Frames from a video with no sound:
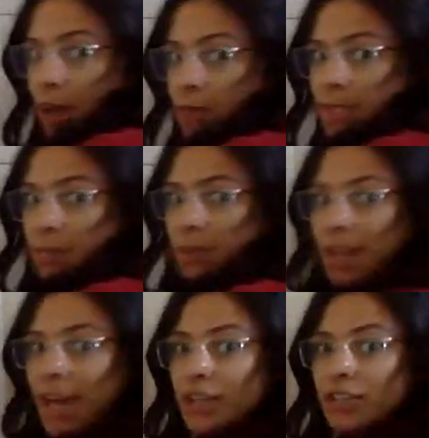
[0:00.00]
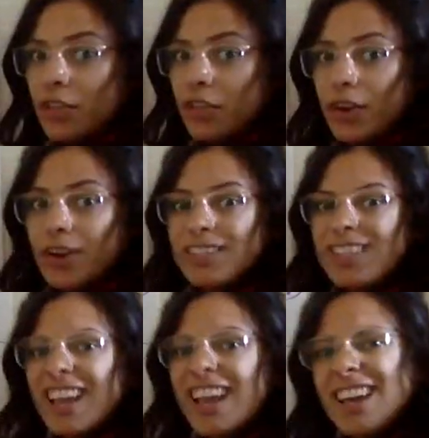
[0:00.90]
We split that into thirds.
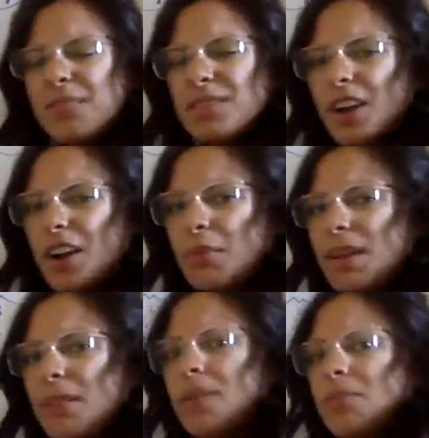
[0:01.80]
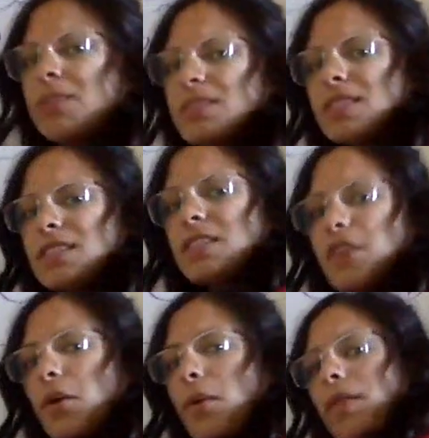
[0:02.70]
I'm sorry, you might not be able to see this very
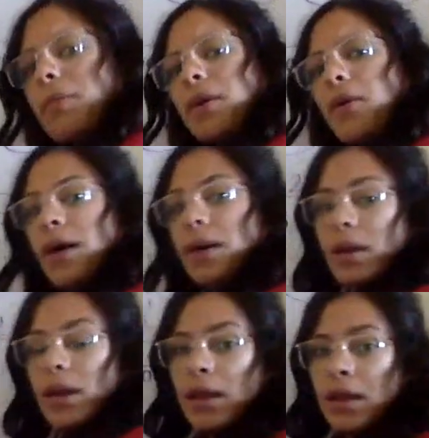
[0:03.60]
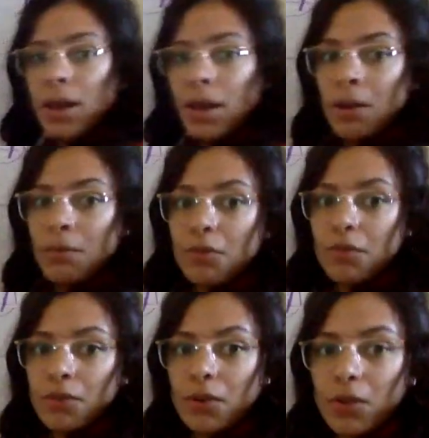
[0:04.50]
well. Let me go ahead and move you a
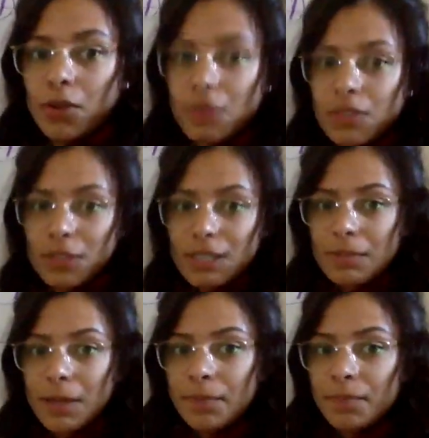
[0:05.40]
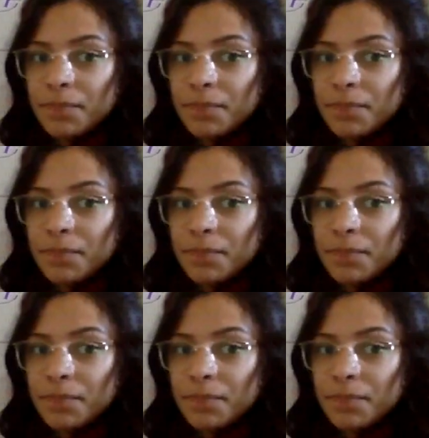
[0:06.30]
little closer to me.